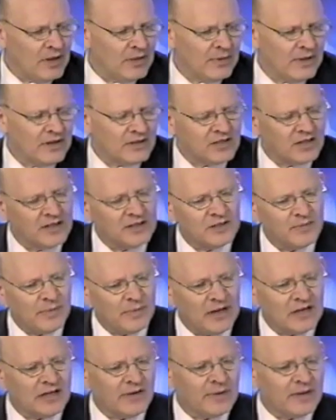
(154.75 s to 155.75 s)
by the way,
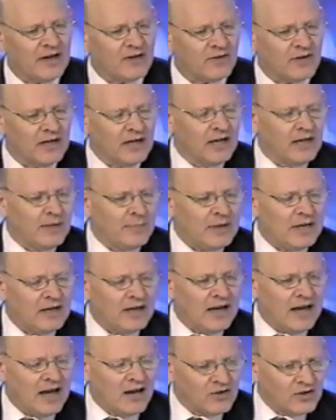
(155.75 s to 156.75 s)
tobacco and alcohol, I mean,
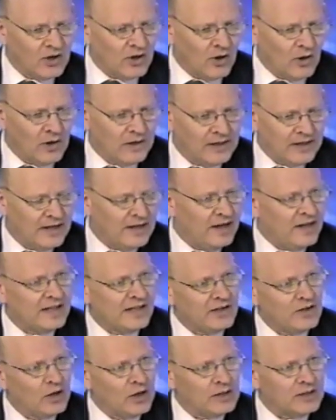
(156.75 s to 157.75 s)
alcohol
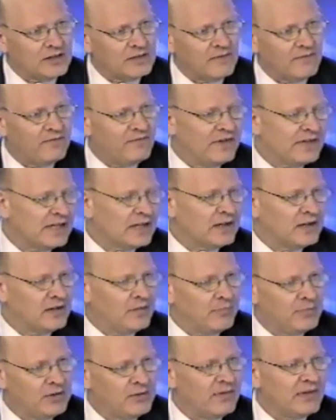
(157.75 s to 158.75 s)
is not physically
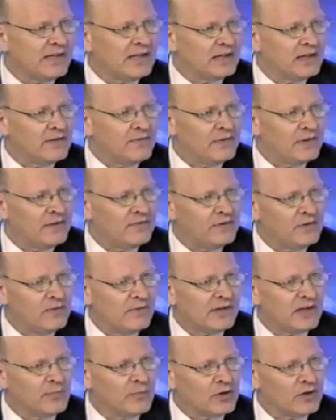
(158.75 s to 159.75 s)
abusive if
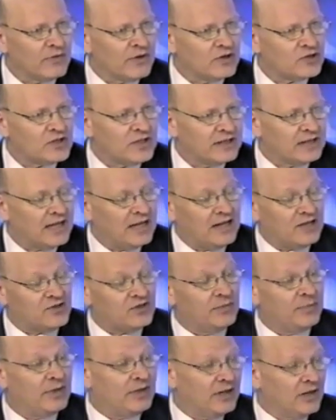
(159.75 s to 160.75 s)
used in moderation. It can
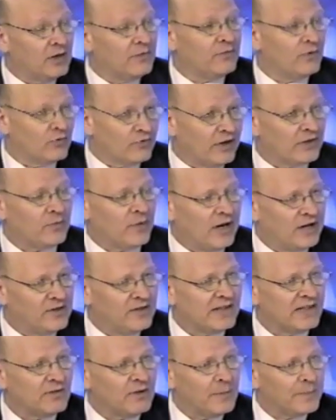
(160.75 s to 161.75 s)
actually be helpful, red wine
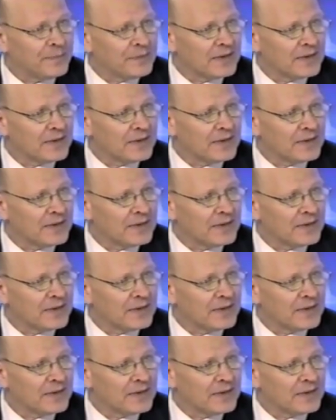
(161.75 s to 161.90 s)
and so on.